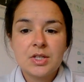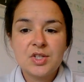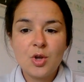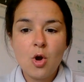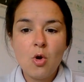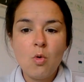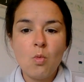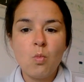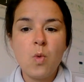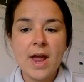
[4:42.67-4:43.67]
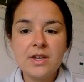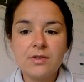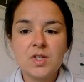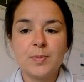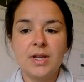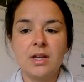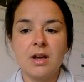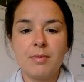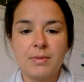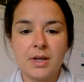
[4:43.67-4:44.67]
So when you're
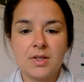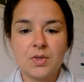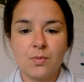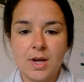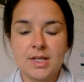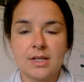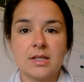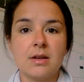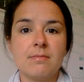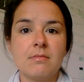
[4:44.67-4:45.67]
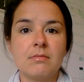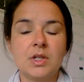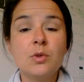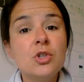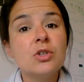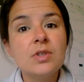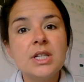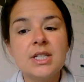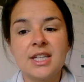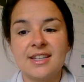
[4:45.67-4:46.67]
speaking up against racism, you do
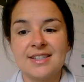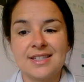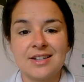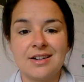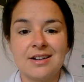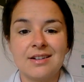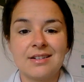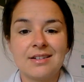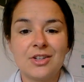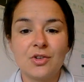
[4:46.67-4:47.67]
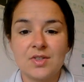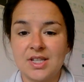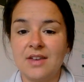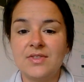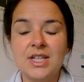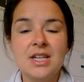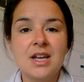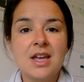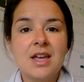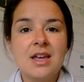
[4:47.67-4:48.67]
need to consider your
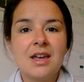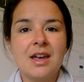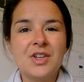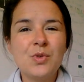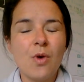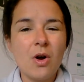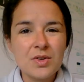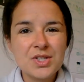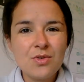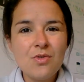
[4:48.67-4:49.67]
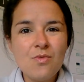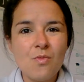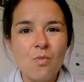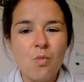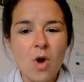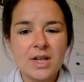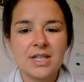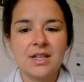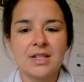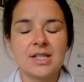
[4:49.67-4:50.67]
safety. And you also want
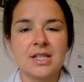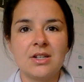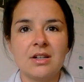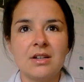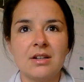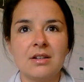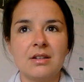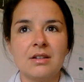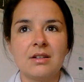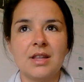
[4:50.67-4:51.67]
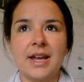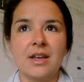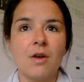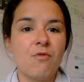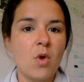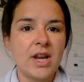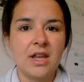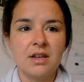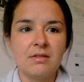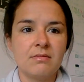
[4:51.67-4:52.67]
to consider like
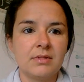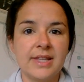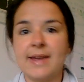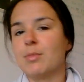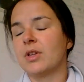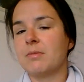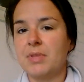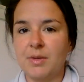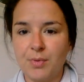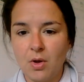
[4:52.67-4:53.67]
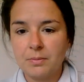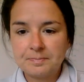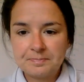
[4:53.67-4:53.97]
avoiding labeling people.